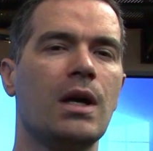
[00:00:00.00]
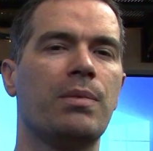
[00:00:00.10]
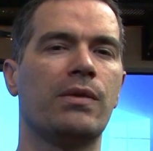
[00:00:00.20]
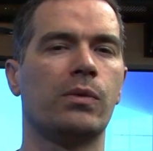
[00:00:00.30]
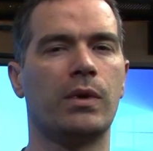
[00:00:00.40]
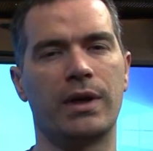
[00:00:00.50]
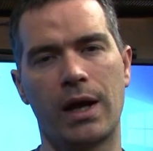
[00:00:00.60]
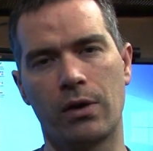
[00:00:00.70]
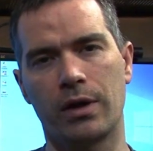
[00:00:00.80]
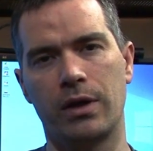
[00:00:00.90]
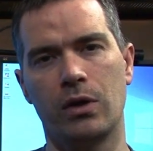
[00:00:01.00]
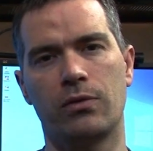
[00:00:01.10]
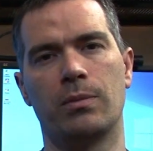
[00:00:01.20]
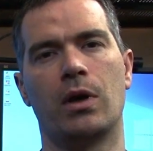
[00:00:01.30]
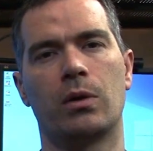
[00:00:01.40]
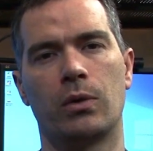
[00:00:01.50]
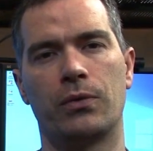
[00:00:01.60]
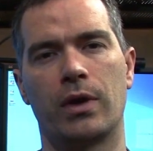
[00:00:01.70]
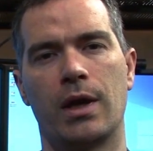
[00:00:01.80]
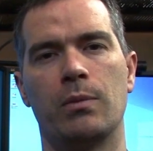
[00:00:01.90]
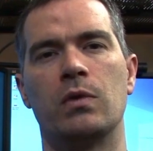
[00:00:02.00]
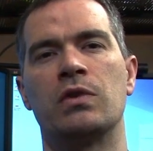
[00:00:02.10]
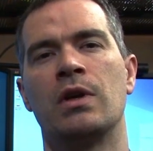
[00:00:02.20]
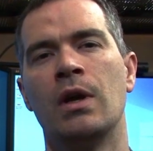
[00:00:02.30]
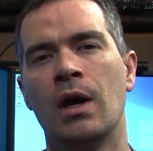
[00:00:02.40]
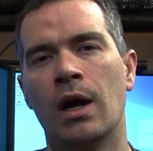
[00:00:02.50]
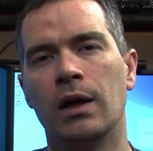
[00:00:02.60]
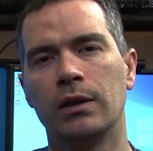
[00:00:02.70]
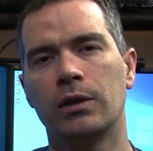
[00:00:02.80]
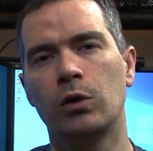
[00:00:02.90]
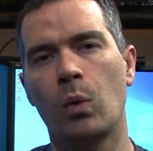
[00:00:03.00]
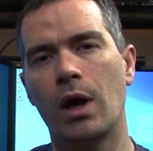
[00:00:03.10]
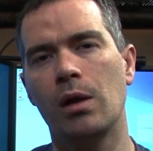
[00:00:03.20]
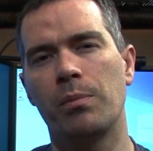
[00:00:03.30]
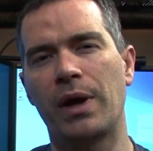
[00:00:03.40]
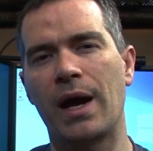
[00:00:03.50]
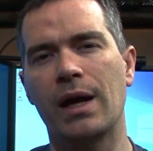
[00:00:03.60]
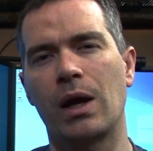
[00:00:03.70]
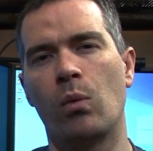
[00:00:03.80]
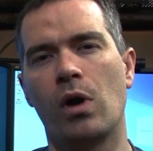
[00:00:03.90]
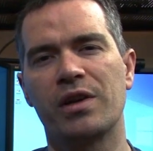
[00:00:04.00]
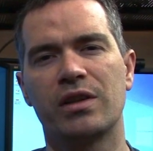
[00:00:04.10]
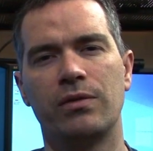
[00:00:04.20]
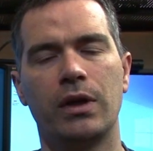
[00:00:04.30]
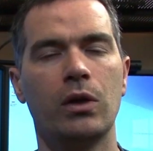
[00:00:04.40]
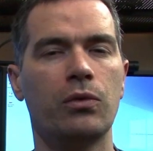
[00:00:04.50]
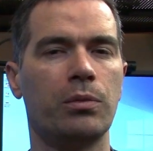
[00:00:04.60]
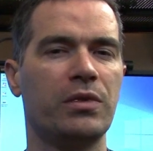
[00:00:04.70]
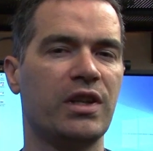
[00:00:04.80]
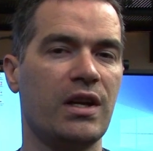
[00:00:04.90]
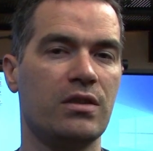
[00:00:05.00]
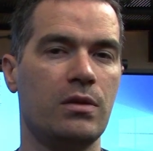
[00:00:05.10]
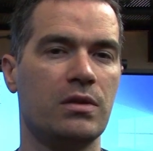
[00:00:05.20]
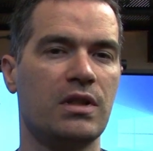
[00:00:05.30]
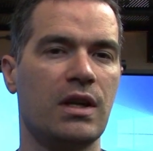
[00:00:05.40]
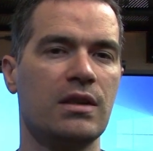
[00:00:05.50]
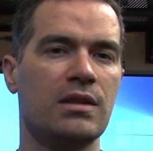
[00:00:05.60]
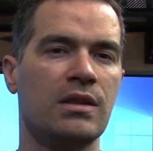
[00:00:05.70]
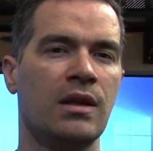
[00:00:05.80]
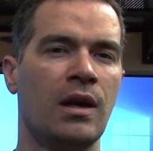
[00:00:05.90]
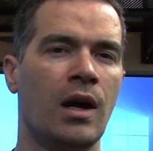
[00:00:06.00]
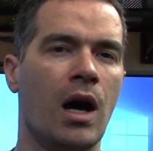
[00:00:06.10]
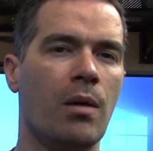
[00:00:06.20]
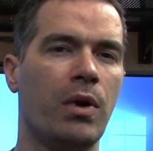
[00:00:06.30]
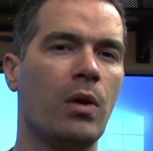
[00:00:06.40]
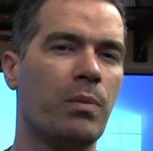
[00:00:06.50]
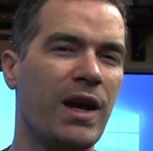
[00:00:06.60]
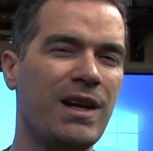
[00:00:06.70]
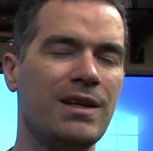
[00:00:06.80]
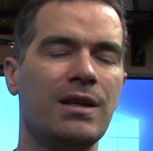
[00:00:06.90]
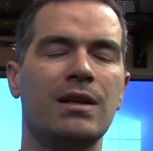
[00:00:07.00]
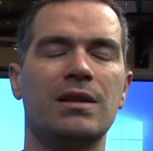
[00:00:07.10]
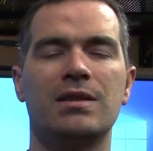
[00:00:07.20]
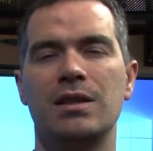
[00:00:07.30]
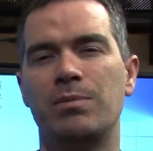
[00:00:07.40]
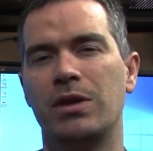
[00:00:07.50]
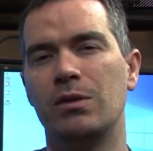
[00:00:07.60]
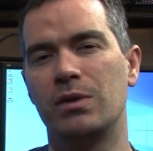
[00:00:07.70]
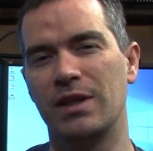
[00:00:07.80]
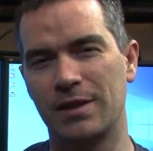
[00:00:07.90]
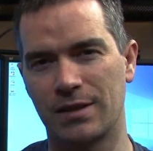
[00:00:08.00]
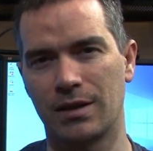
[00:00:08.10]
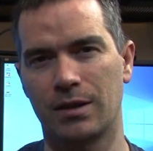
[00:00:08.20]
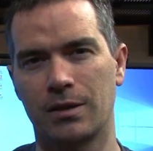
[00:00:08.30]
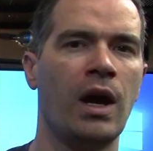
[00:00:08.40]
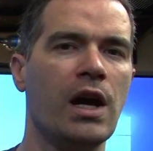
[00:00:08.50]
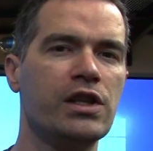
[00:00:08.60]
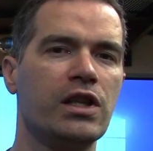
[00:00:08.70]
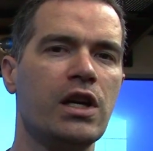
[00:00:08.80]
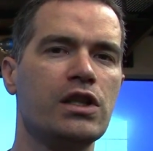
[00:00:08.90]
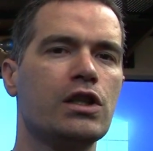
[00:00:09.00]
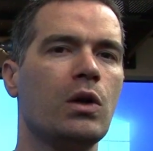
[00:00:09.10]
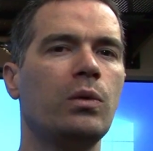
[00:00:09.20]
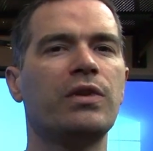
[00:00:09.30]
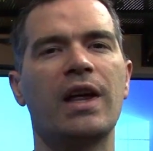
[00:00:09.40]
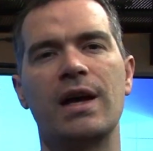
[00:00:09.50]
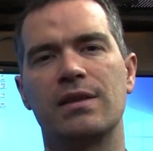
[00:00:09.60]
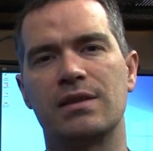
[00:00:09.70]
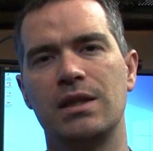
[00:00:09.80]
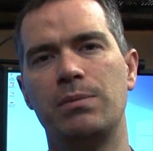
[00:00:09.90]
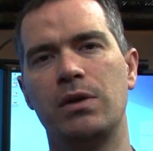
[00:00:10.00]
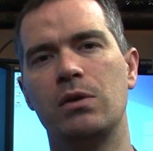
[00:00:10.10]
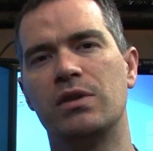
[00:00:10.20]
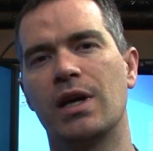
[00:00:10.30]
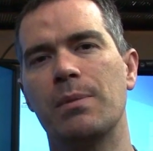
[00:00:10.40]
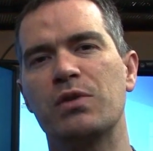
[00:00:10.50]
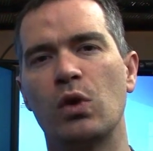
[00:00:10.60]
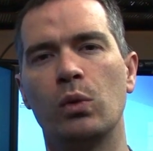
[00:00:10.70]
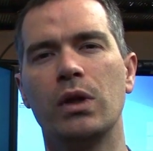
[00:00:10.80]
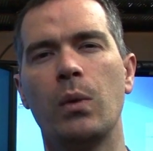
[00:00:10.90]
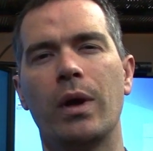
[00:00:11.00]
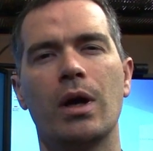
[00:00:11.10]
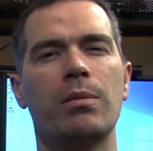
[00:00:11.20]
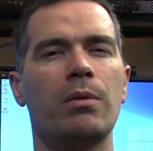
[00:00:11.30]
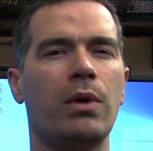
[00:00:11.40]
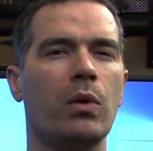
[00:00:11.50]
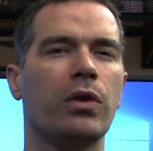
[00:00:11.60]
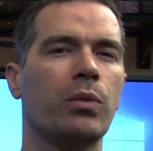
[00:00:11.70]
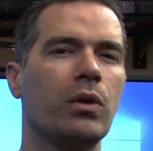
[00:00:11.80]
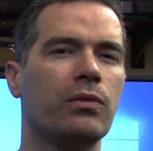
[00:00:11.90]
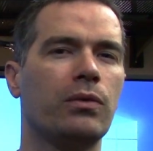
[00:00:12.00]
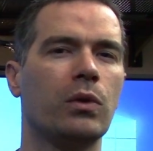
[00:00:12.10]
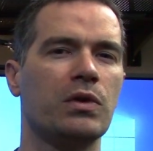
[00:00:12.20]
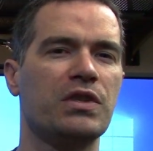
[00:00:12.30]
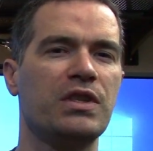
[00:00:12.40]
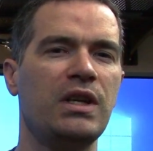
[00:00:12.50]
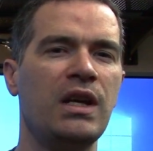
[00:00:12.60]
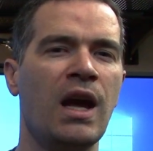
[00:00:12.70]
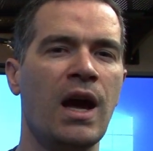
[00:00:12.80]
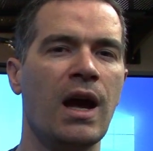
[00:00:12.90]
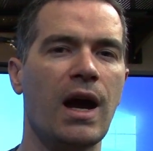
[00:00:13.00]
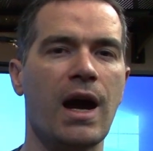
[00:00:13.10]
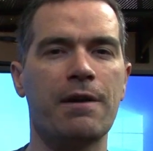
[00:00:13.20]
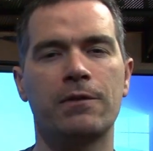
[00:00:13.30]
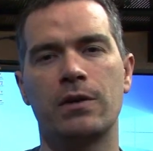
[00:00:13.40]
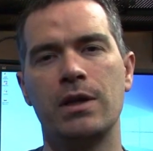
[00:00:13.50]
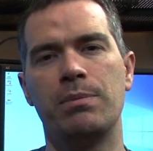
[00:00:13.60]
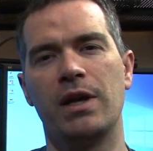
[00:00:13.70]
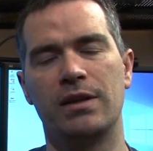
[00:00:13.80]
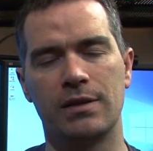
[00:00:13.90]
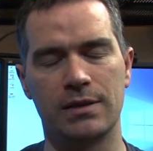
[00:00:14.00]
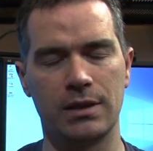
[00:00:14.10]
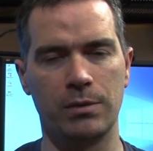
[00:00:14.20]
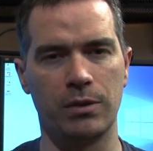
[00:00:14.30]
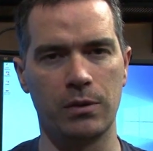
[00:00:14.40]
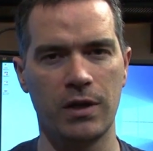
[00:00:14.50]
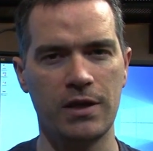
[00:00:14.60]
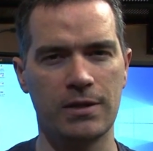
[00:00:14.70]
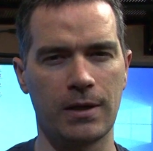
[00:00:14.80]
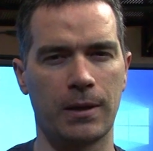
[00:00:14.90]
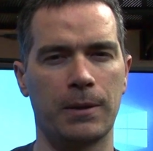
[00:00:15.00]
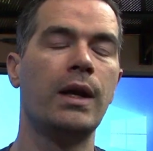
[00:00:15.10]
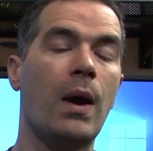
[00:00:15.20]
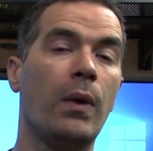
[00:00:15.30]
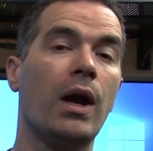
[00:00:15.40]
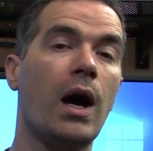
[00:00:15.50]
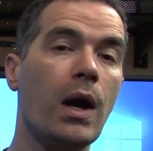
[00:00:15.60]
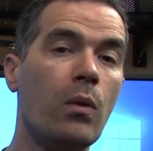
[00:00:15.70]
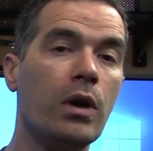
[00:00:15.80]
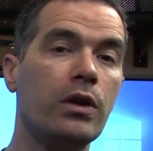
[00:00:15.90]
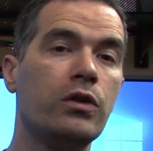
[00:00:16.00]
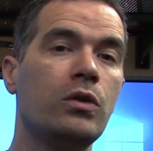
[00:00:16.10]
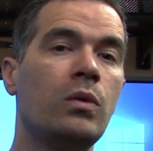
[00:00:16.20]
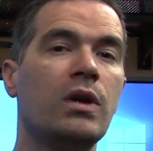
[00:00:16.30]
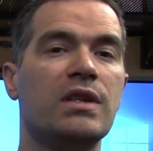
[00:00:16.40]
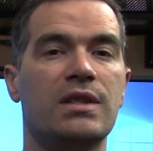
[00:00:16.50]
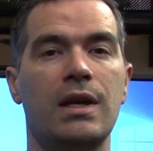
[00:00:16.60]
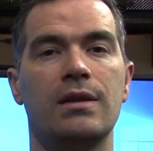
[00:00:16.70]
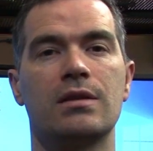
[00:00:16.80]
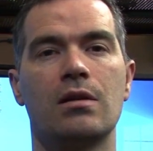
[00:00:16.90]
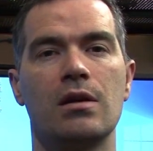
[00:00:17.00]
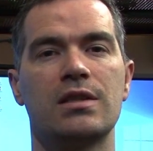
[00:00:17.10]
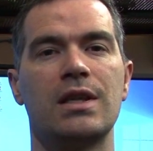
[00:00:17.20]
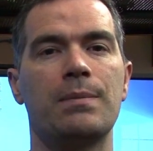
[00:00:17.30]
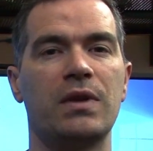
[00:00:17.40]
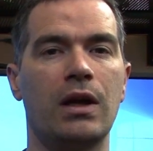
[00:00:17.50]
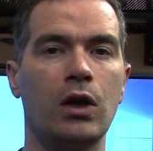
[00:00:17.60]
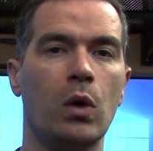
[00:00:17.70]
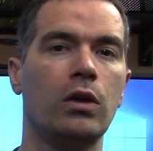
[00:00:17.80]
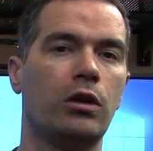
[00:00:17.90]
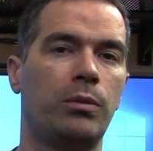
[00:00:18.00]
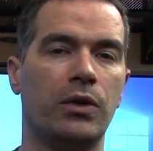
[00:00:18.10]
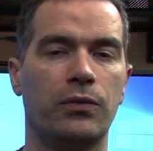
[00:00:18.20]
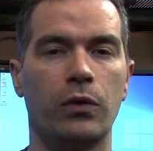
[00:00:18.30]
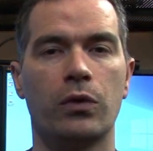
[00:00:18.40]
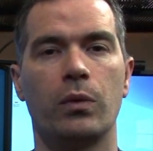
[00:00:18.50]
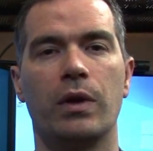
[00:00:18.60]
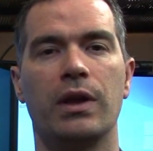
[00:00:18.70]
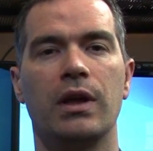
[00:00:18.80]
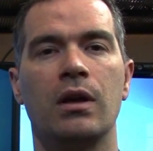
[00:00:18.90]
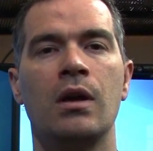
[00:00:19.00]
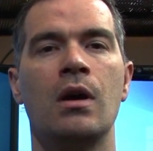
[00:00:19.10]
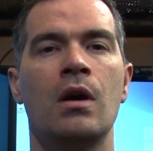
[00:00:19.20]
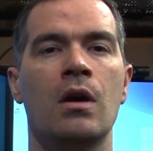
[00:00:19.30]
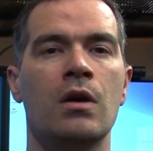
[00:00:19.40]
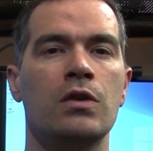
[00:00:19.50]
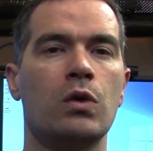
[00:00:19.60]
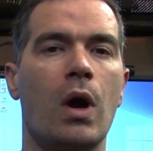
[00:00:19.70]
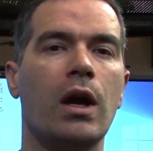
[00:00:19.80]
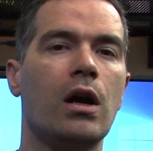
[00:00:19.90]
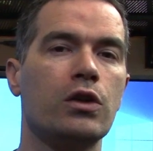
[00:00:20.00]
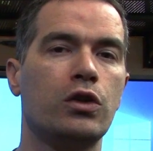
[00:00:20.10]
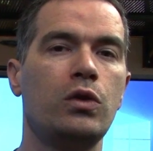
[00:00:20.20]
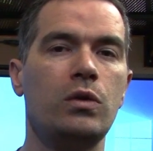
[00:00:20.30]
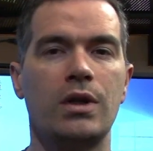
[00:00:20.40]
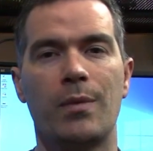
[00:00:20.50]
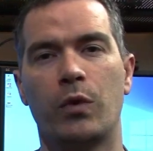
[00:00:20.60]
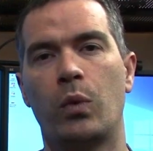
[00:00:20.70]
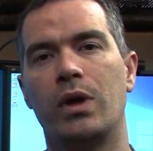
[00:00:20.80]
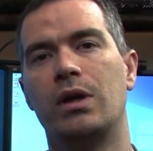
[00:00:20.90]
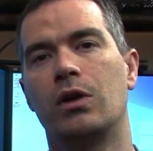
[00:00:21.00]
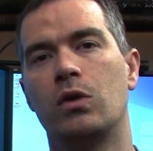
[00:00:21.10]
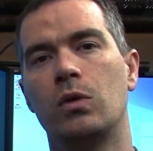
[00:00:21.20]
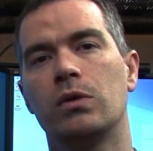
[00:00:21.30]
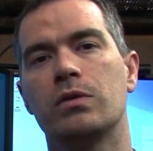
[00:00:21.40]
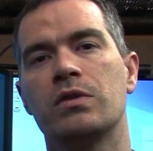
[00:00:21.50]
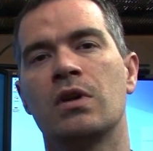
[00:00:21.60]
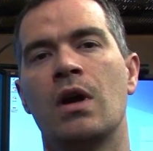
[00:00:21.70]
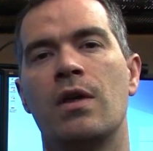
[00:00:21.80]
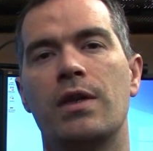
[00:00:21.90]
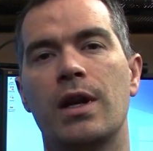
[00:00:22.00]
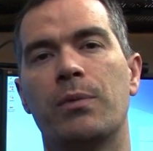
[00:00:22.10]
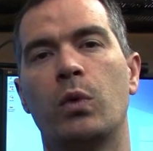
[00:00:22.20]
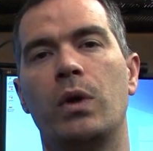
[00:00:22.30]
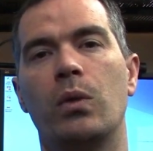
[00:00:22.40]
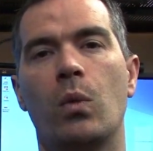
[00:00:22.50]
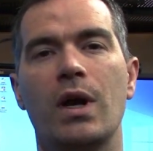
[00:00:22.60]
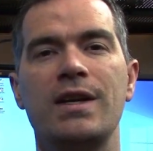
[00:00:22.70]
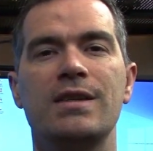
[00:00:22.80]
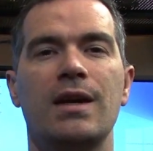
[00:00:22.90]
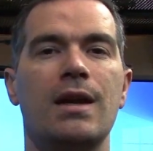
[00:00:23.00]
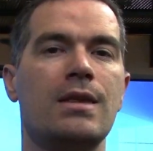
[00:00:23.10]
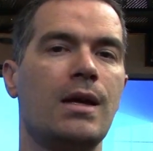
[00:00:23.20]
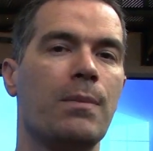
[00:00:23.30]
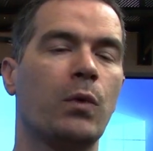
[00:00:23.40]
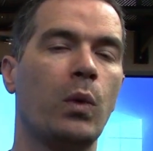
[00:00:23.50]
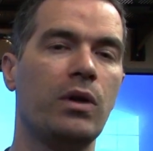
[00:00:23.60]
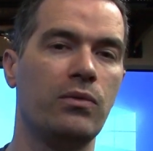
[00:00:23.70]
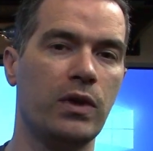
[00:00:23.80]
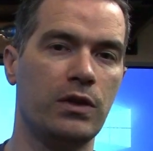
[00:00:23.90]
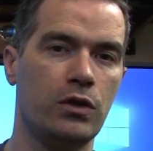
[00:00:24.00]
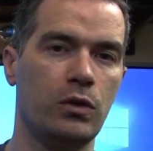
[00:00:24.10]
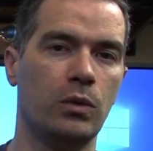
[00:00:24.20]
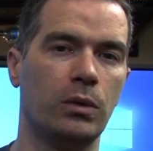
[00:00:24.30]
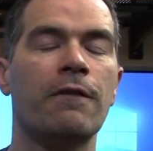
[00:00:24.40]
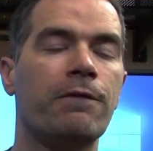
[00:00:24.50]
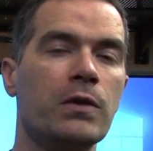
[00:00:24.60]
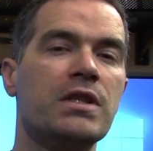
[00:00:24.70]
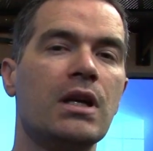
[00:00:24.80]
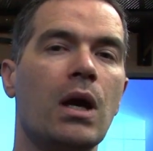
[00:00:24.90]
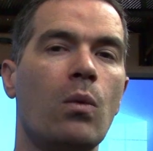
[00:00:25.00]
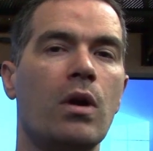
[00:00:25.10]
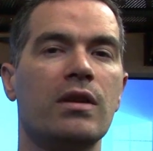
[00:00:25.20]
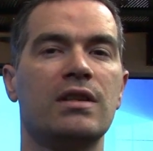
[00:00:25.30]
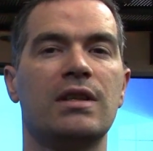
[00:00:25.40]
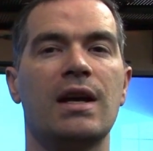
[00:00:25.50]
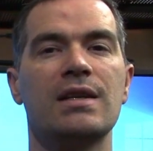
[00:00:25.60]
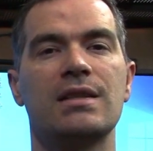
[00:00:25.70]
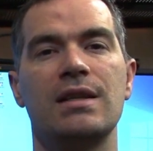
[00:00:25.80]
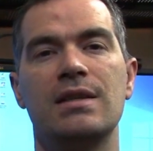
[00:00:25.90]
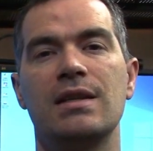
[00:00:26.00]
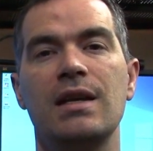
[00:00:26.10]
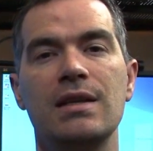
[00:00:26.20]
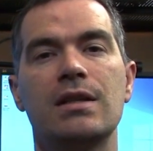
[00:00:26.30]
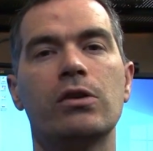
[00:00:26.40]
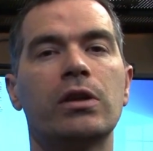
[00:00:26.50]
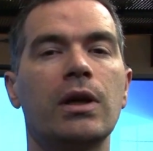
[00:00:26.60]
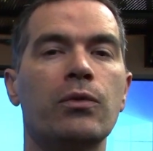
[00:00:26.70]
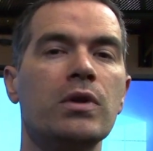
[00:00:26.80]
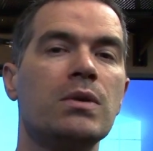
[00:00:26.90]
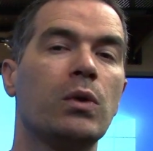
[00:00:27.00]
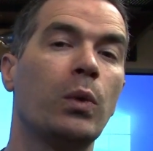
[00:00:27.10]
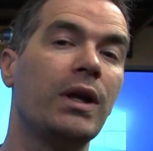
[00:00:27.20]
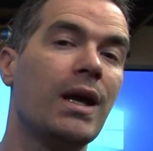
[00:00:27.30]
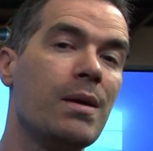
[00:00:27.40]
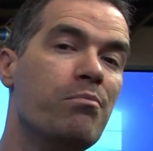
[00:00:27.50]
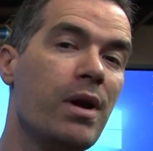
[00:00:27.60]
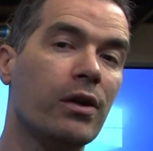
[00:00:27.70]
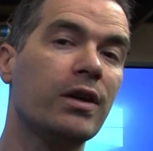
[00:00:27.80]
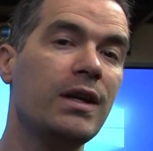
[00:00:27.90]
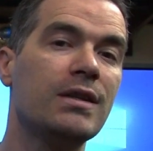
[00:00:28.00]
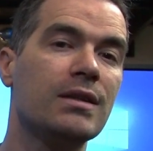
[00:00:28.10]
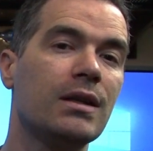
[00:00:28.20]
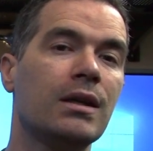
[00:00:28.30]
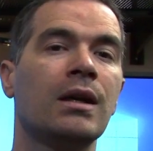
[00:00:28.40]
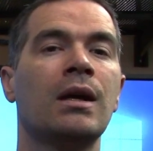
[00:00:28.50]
up everyone, Eric here from Hardware for Gamers. A little while back I watched a video from Jays2cents about painting a CPU heatsink, and Jay showed that the CPU temps only went up about 3 or 4 C after he painted the CPU heatsink. Now what I want to do is take this concept and go a little bit further with it. So I got two Neptwin coolers, the Neptwin White and the Neptwin V2. The first thing I wanted to test is there a difference between a bare heatsink